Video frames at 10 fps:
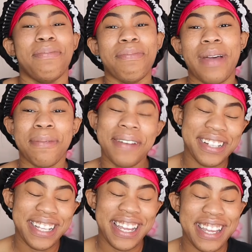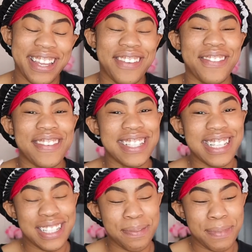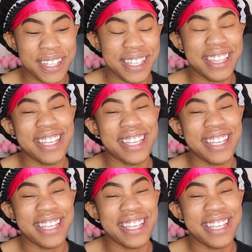my birthday was this month.